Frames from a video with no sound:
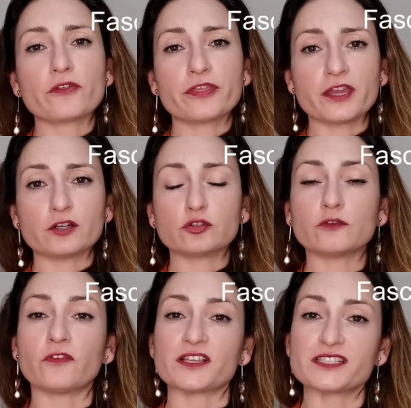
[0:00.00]
there to
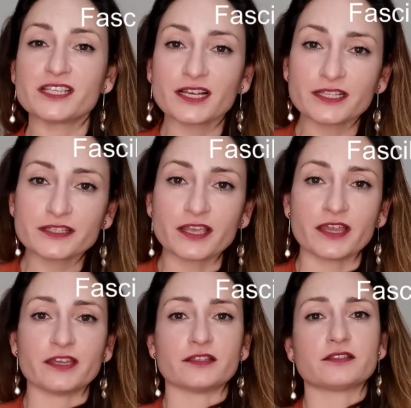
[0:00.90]

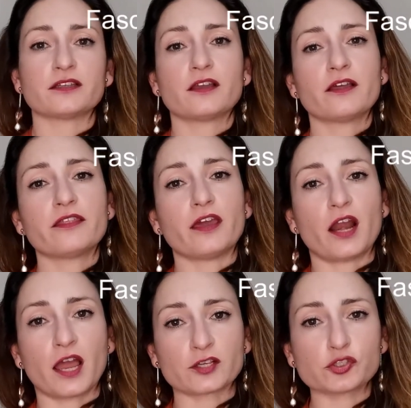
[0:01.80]
facilitate their
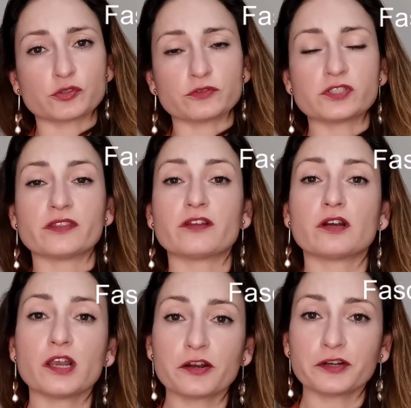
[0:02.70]
actions and their
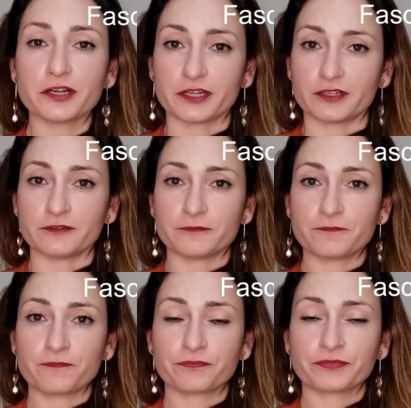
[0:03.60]
learning.
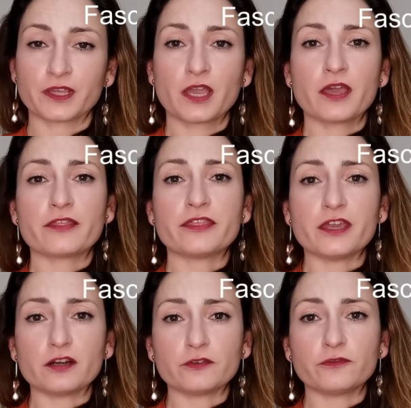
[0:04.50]

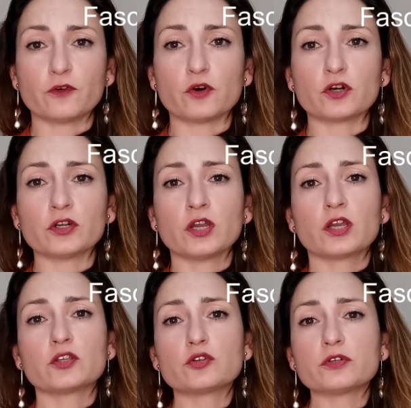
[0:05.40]

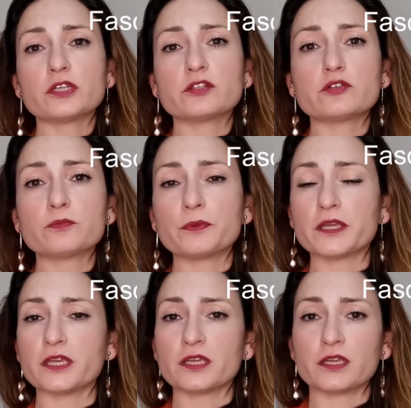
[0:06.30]
Therefore, you need to
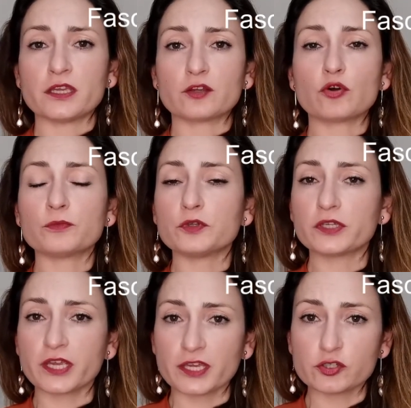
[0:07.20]
be in
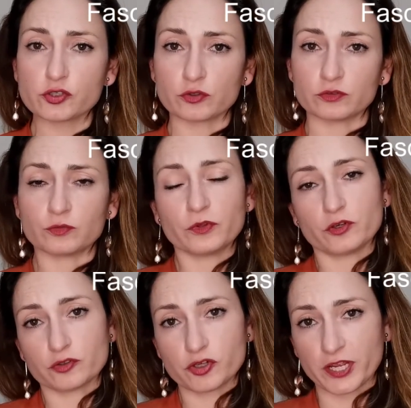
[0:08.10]
communication with
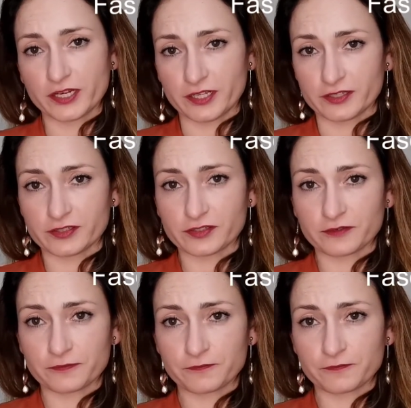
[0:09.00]
your trainees.